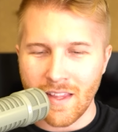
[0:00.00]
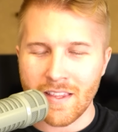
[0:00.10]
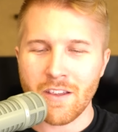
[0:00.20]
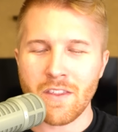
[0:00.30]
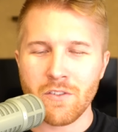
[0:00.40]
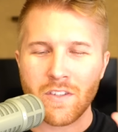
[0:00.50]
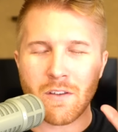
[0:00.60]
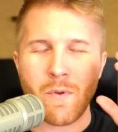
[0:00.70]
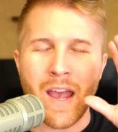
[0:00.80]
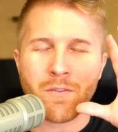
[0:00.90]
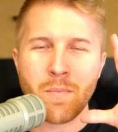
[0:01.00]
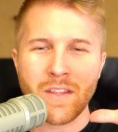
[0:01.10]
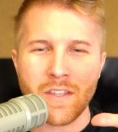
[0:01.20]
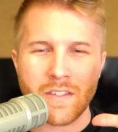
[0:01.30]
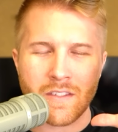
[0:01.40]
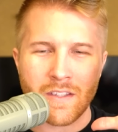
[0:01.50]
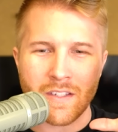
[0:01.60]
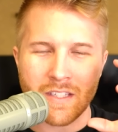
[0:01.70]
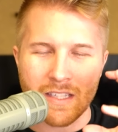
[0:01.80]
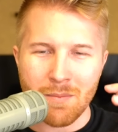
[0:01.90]
Like there, there's we have to pick this the
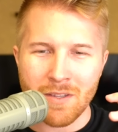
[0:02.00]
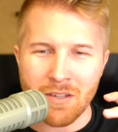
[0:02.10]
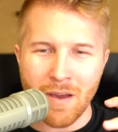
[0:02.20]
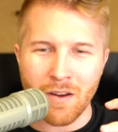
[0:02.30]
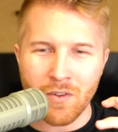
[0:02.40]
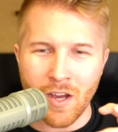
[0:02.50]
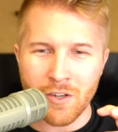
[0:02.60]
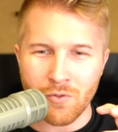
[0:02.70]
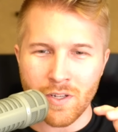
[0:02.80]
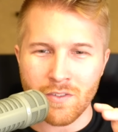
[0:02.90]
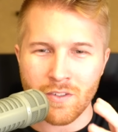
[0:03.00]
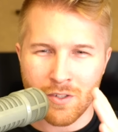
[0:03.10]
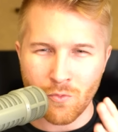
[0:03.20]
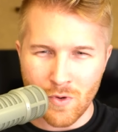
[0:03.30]
slimmest amount of countries to